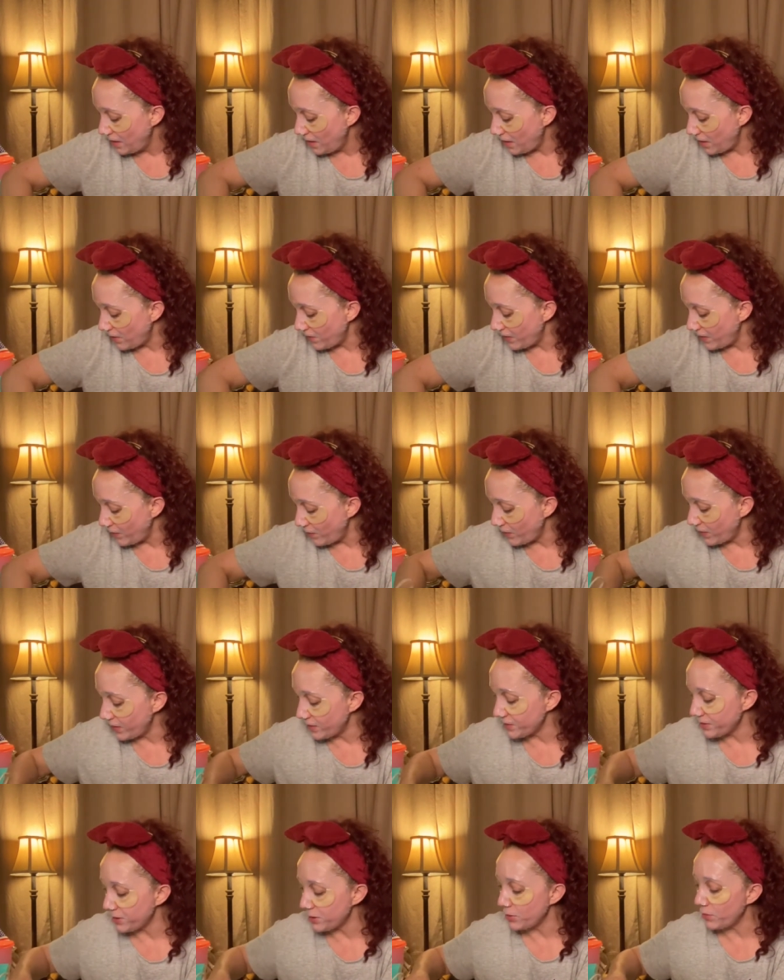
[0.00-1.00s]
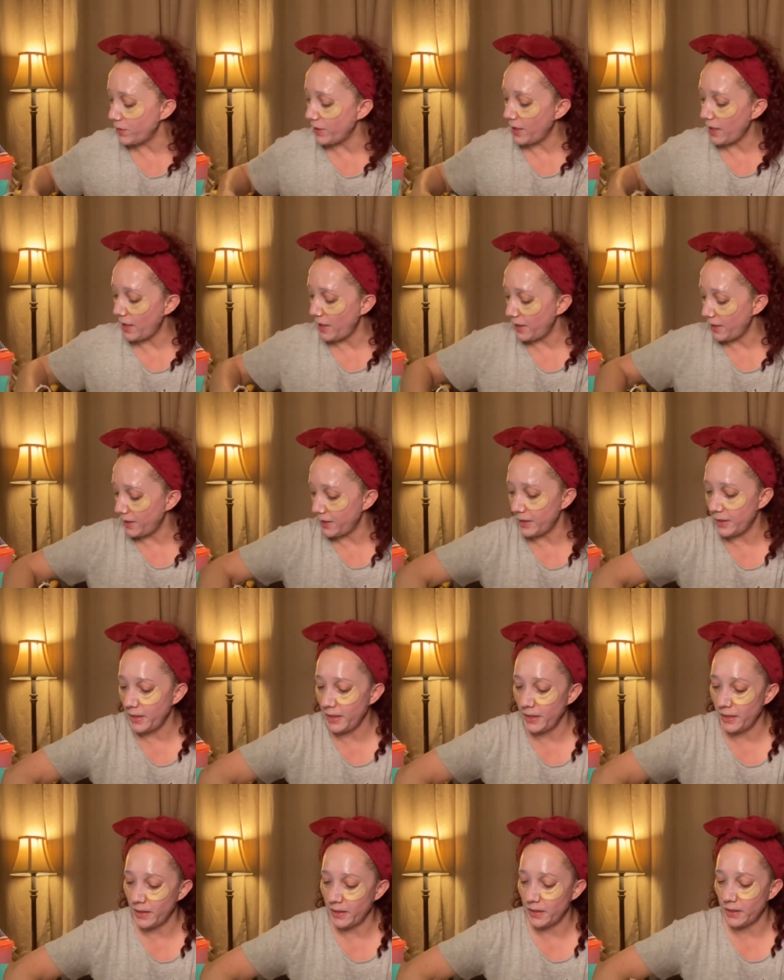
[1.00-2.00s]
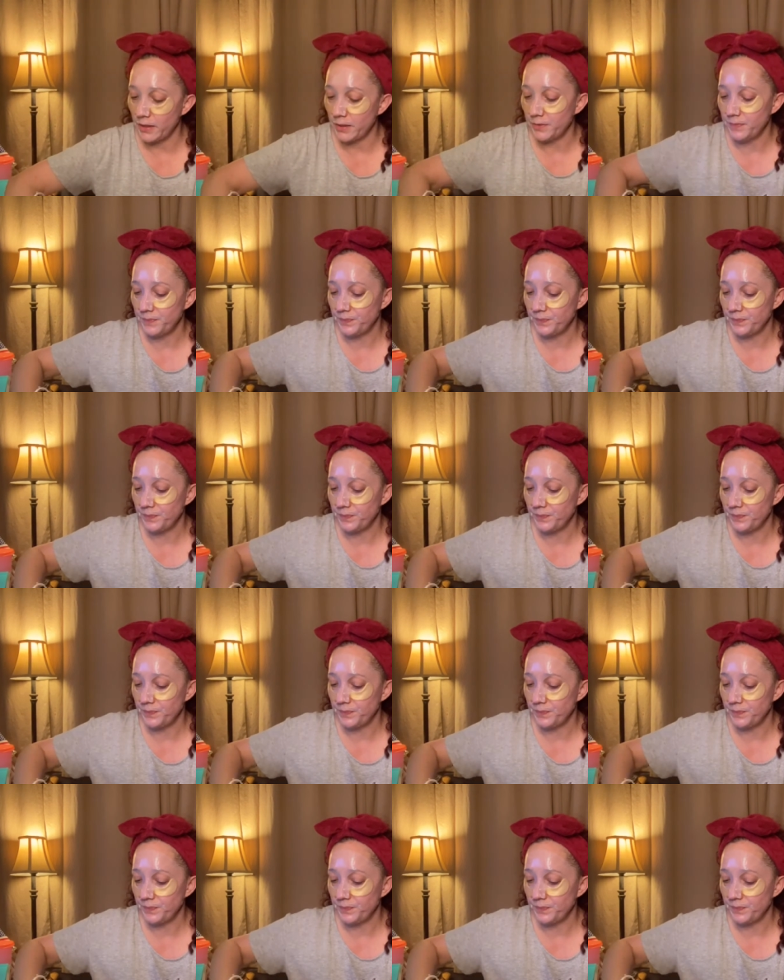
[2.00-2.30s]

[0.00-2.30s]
All right. What else do we got in here?